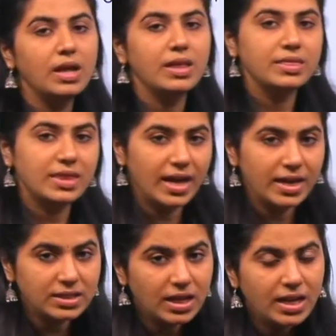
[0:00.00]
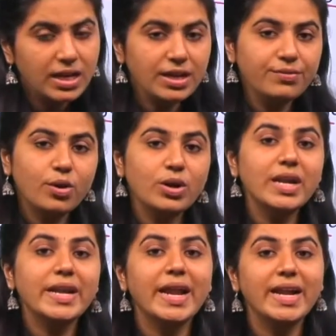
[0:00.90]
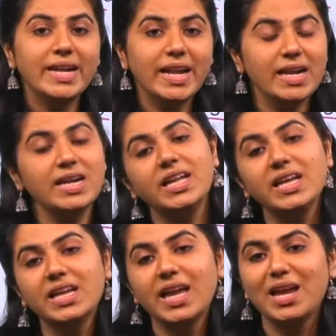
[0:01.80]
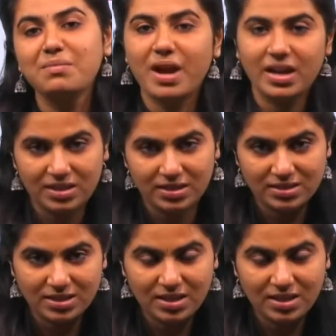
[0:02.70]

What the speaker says: that live on dead and decaying matters.